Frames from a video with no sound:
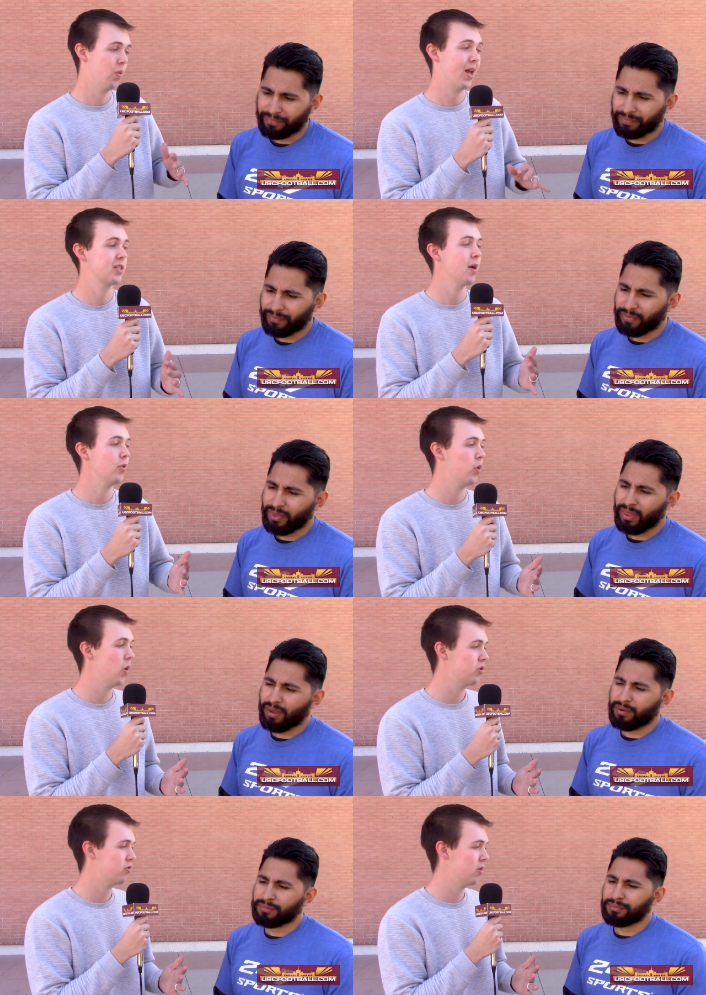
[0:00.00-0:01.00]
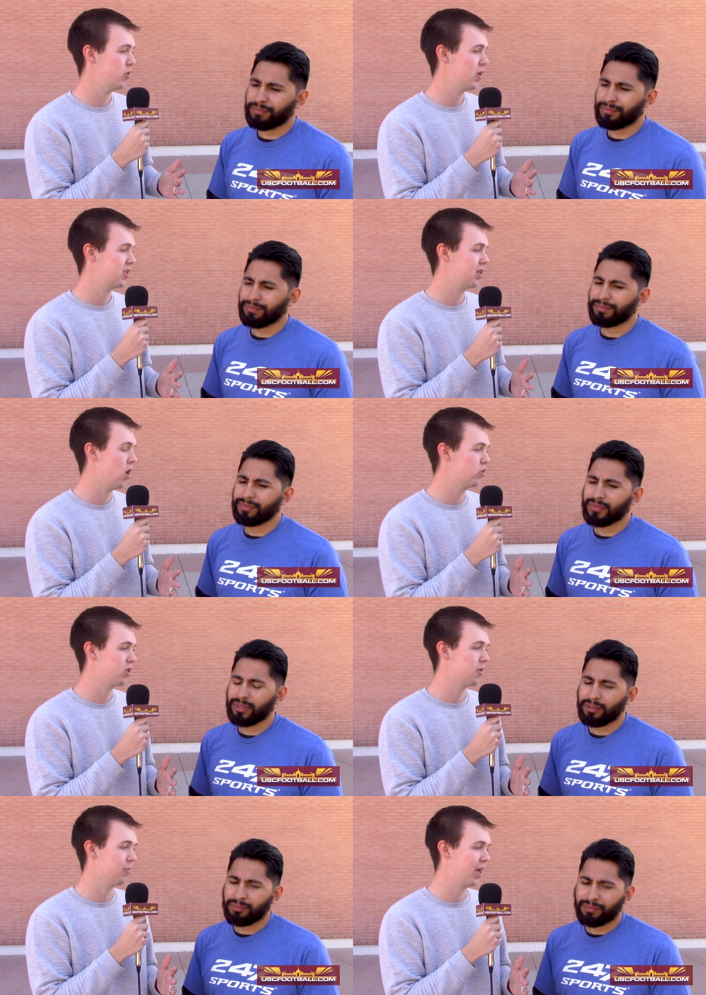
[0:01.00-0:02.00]
Speaker 1: We had some quotes from USC
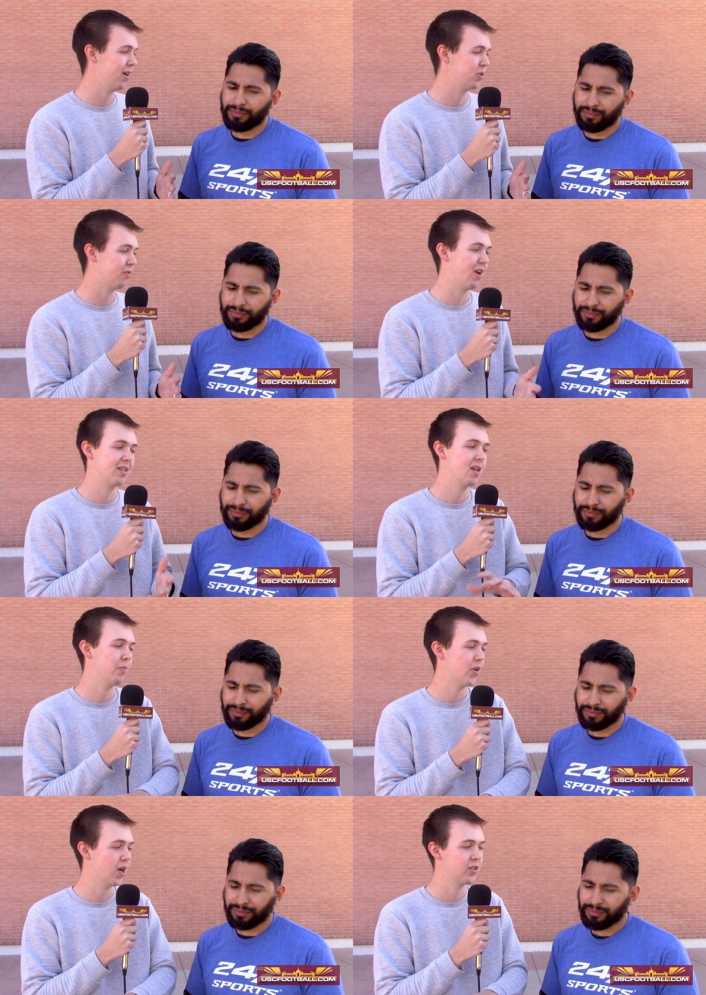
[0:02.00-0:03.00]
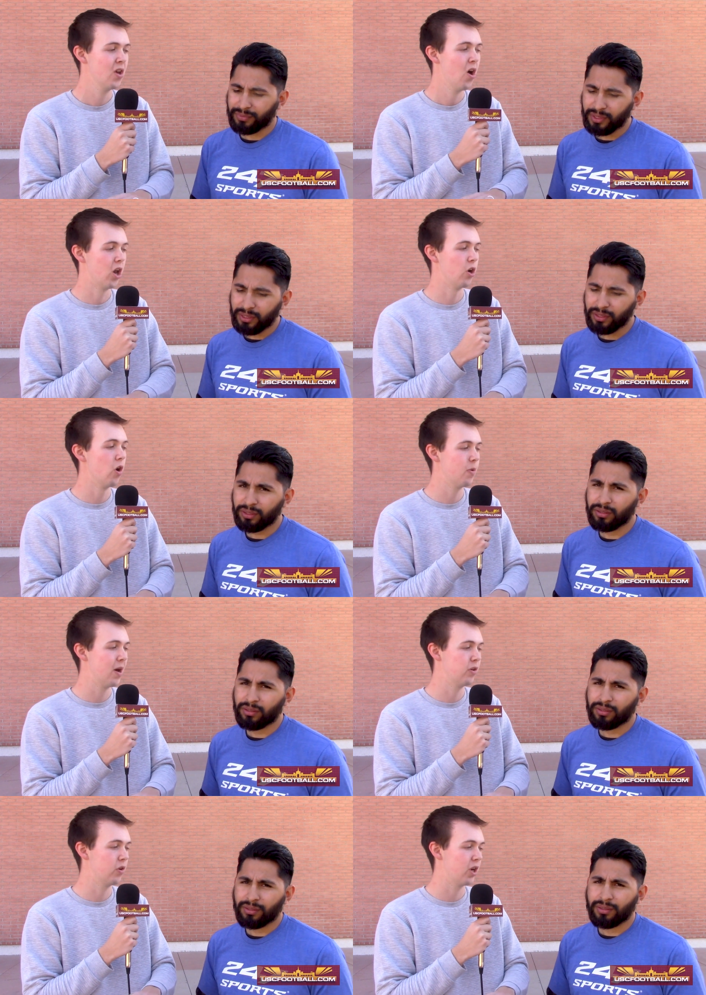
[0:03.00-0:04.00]
coaches and players. We've got some thoughts on our own
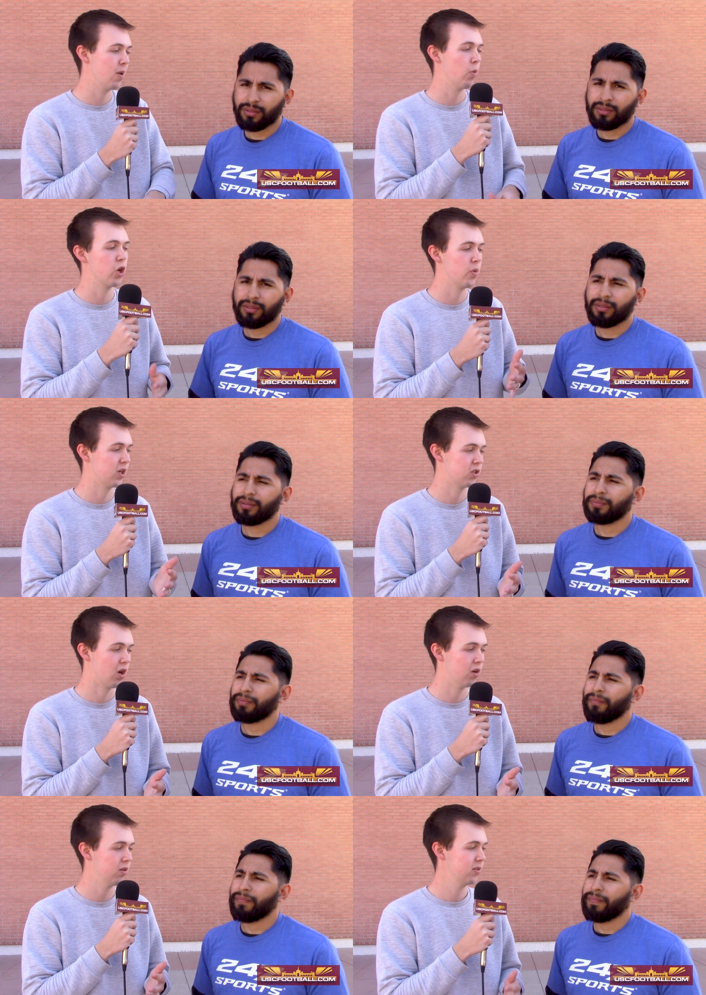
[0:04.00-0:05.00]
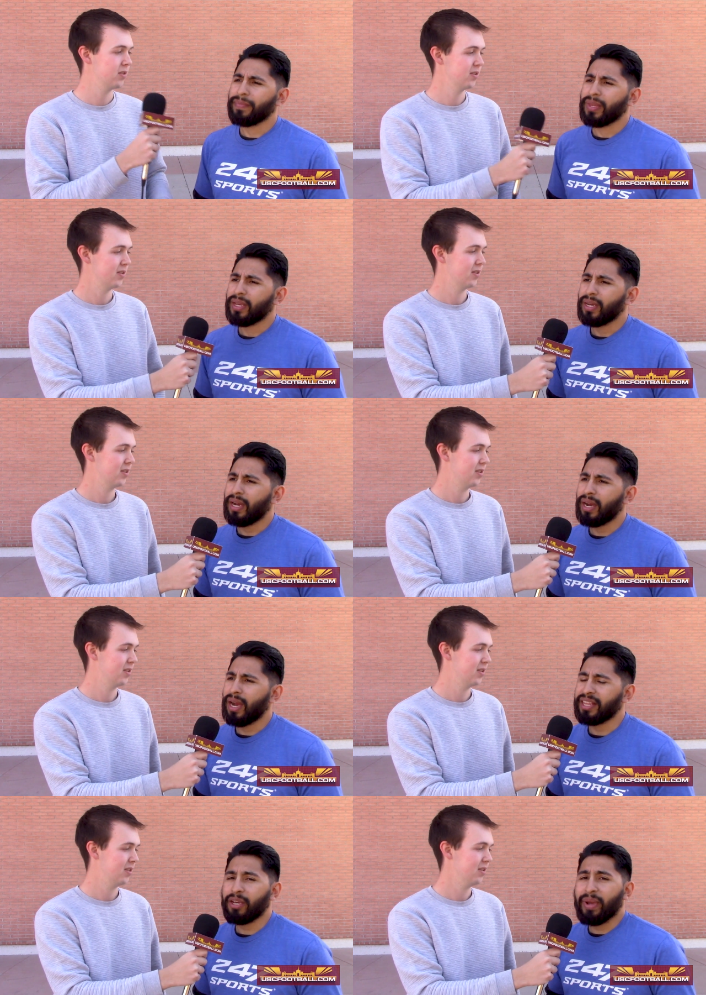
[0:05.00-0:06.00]
about Notre Dame. Where do you want to start?
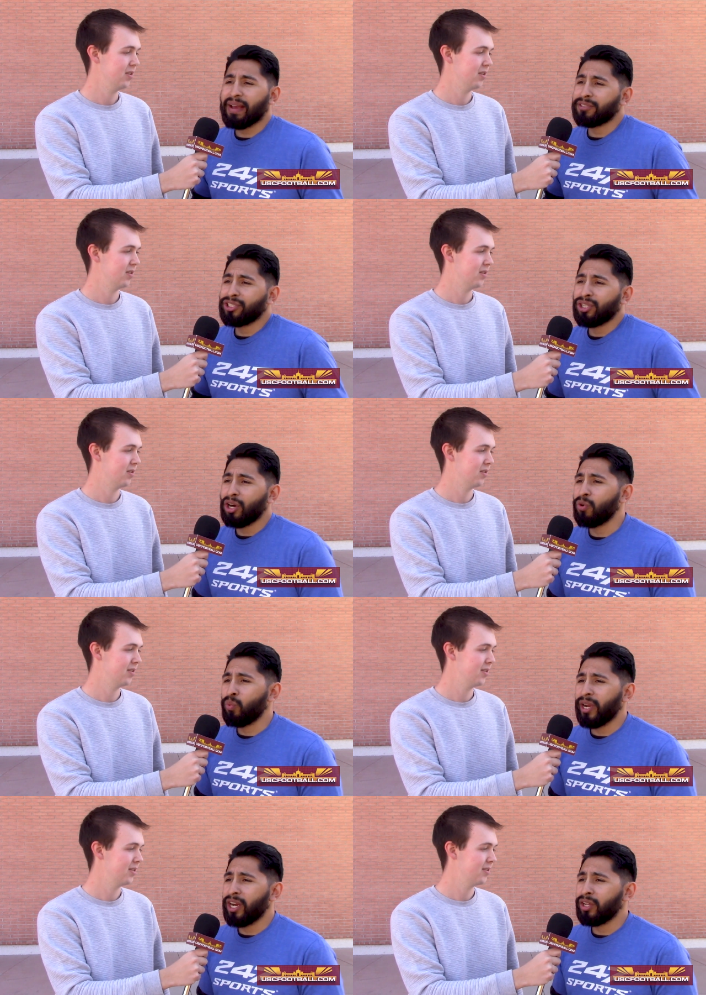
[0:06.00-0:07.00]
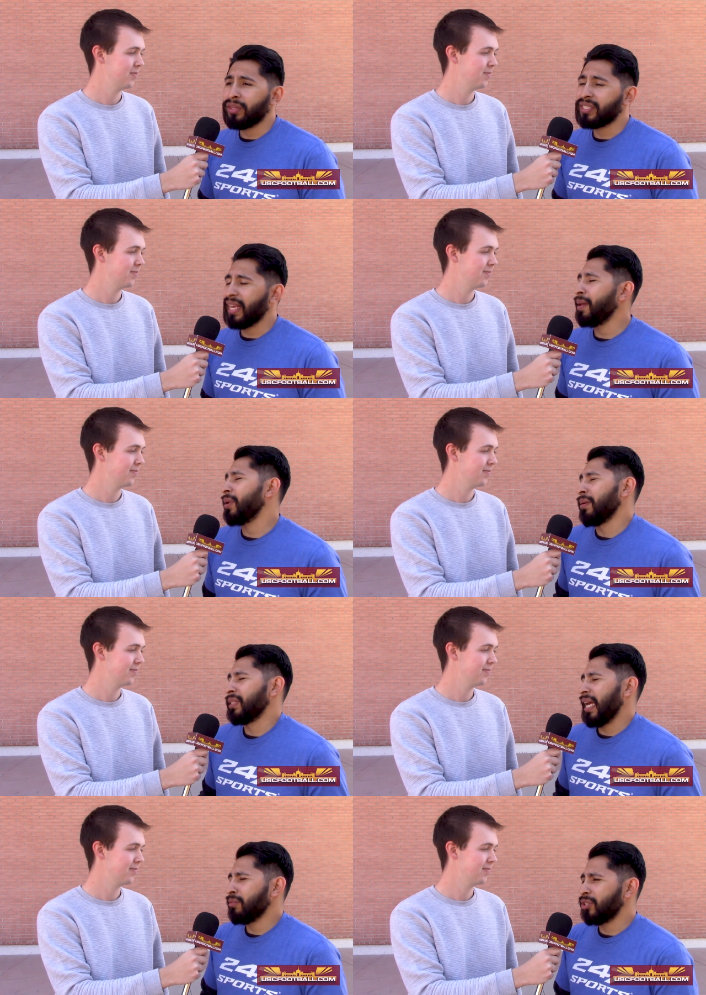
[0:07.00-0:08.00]
Speaker 2: I think we have to start where this game
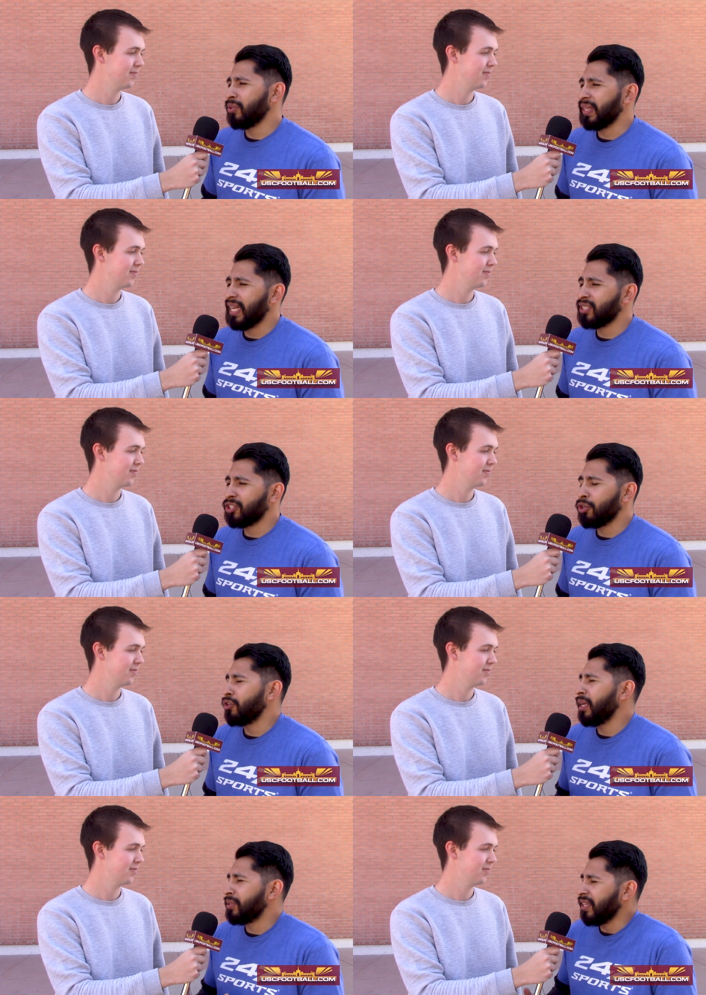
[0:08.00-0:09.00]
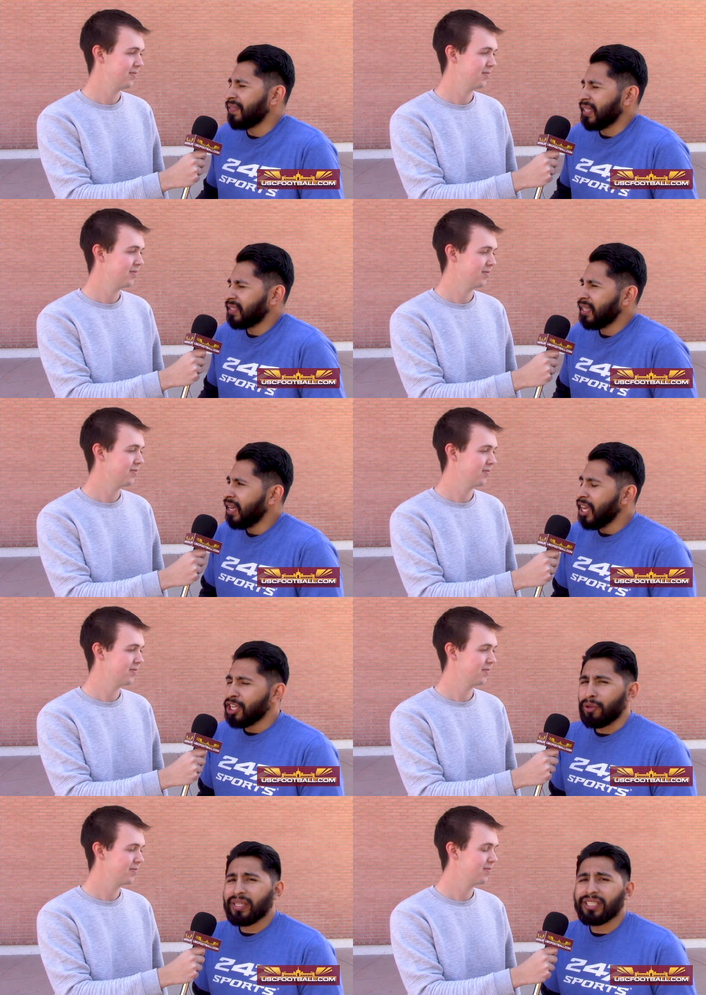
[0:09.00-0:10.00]
comes down to, and that's Notre Dame's defense.
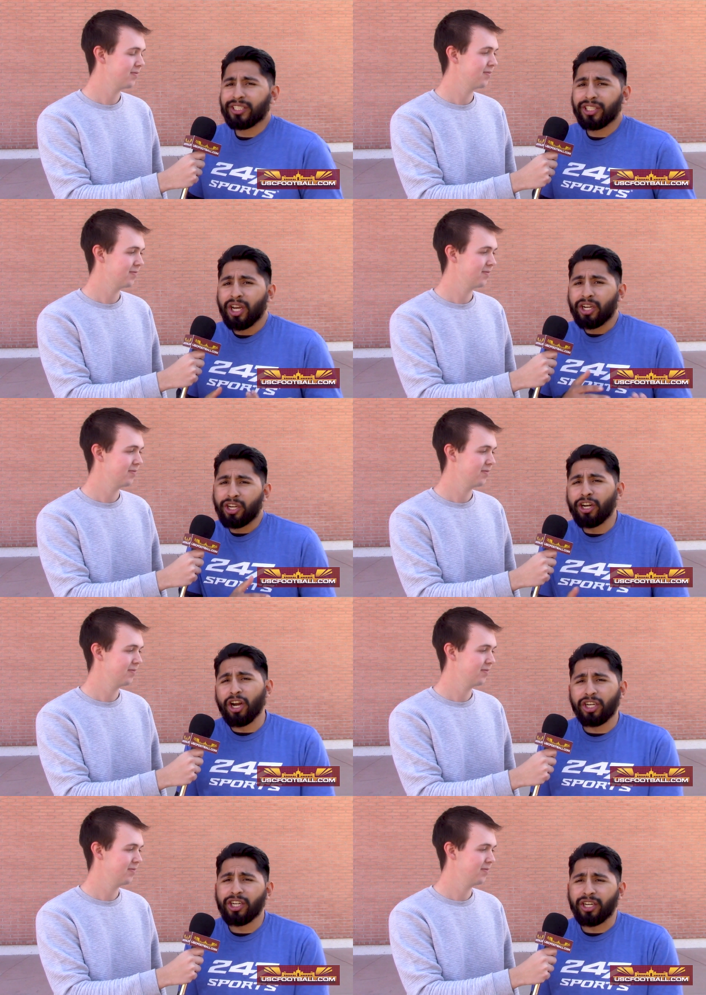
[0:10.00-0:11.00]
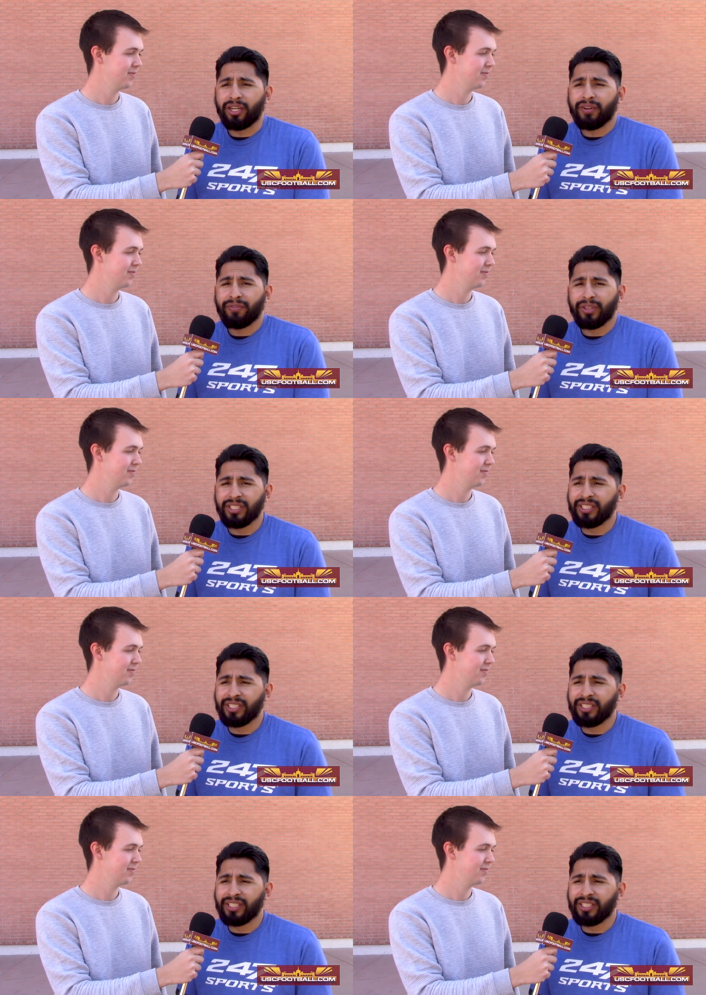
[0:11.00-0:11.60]
You know, this is good on good for these